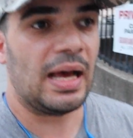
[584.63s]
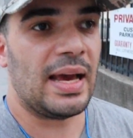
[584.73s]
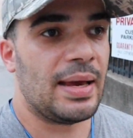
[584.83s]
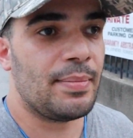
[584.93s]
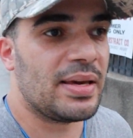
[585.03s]

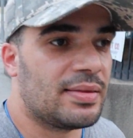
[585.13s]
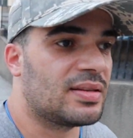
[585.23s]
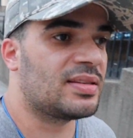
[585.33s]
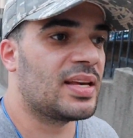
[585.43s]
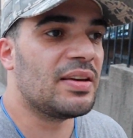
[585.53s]
I made the
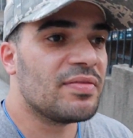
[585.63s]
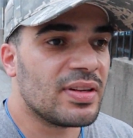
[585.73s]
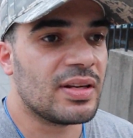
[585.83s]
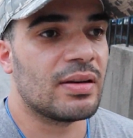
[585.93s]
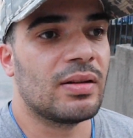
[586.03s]
same
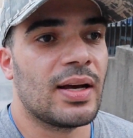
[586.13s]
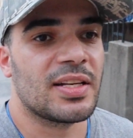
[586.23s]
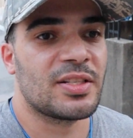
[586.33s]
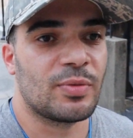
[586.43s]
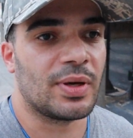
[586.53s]
video
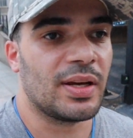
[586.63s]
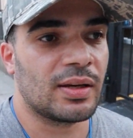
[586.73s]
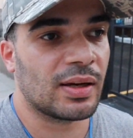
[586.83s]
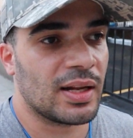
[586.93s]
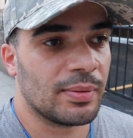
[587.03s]
last
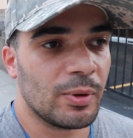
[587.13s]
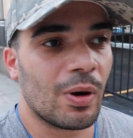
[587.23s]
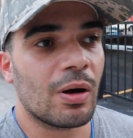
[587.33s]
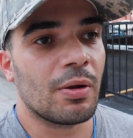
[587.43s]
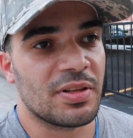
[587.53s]
week, and let me
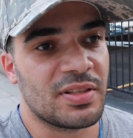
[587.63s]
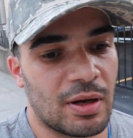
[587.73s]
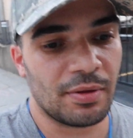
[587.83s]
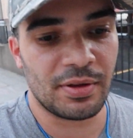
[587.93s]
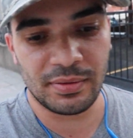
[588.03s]
walk on
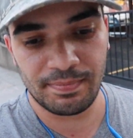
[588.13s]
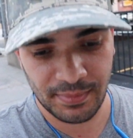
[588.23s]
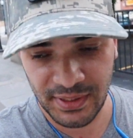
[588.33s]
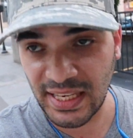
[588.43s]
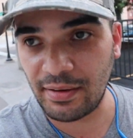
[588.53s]
the
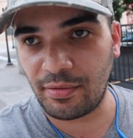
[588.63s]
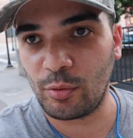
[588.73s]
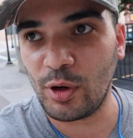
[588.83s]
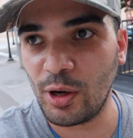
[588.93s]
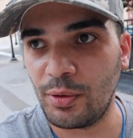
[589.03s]
side of the
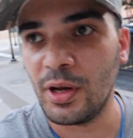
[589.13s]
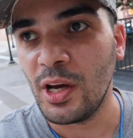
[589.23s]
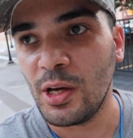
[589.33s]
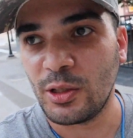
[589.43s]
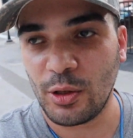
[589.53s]
road
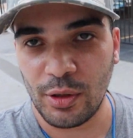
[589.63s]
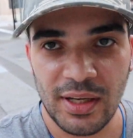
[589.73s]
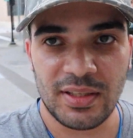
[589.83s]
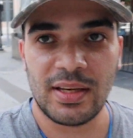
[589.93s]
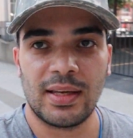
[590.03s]
so you
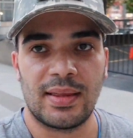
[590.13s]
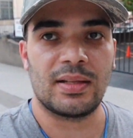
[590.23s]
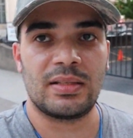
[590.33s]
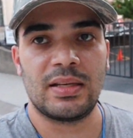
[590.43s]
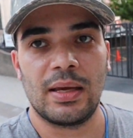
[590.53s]
guys can get
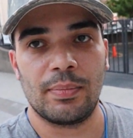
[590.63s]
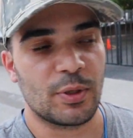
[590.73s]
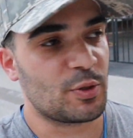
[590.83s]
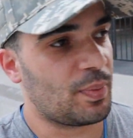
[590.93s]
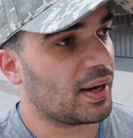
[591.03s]
that same
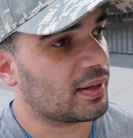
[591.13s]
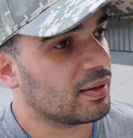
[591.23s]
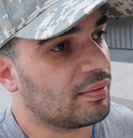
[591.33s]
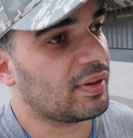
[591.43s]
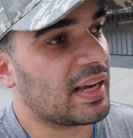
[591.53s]

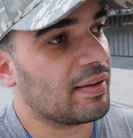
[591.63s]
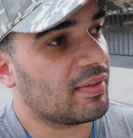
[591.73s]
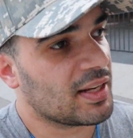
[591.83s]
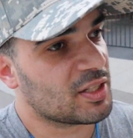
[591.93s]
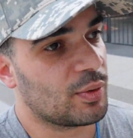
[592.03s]
perspective I gave
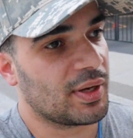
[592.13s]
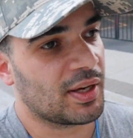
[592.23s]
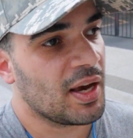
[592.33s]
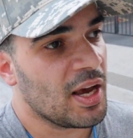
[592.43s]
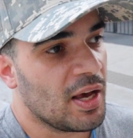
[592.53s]
last week.
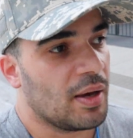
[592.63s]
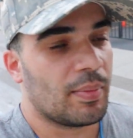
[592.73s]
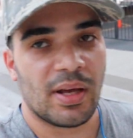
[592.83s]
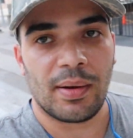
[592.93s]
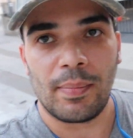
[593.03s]

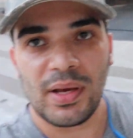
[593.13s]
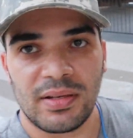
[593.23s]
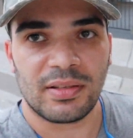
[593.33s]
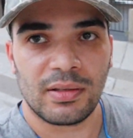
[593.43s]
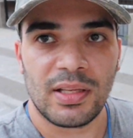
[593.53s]
But
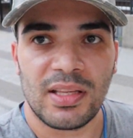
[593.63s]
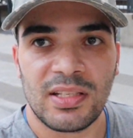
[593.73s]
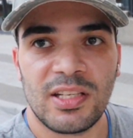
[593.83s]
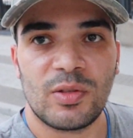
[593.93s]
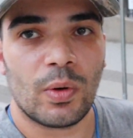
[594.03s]
basically,
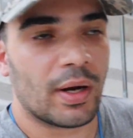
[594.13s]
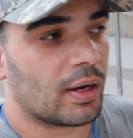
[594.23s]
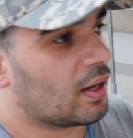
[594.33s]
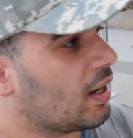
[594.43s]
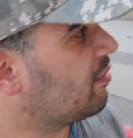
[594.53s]
this is
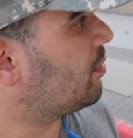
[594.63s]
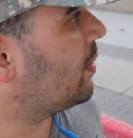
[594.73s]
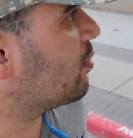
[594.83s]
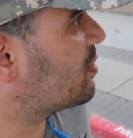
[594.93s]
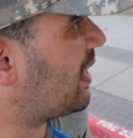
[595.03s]
where
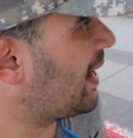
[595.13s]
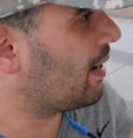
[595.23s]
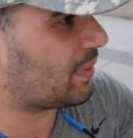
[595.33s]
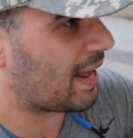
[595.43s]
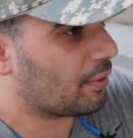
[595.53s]
everybody was
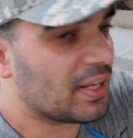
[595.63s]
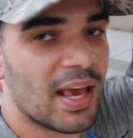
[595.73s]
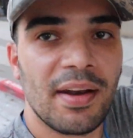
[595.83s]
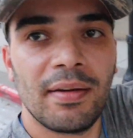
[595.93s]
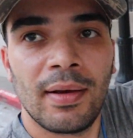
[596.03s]
camped out
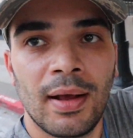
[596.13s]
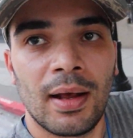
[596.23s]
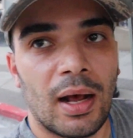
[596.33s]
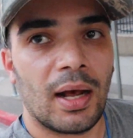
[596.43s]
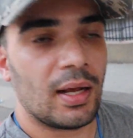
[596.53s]
again.
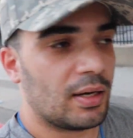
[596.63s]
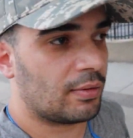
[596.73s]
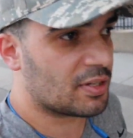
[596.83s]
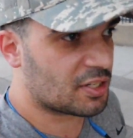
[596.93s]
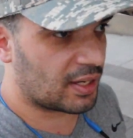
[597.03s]

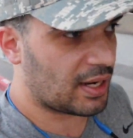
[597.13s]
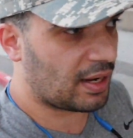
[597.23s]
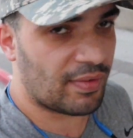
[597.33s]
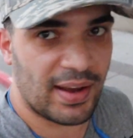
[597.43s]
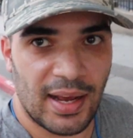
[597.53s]
Originally,
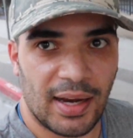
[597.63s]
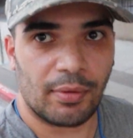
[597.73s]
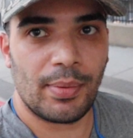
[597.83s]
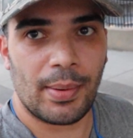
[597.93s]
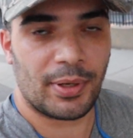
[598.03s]

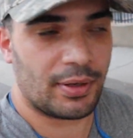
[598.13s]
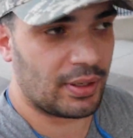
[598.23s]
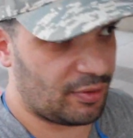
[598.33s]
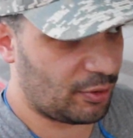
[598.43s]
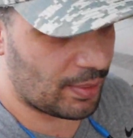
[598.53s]

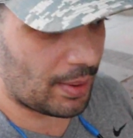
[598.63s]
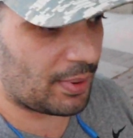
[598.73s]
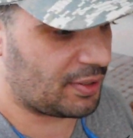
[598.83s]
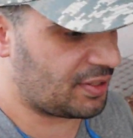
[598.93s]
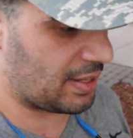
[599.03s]
if you
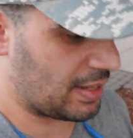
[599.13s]
remember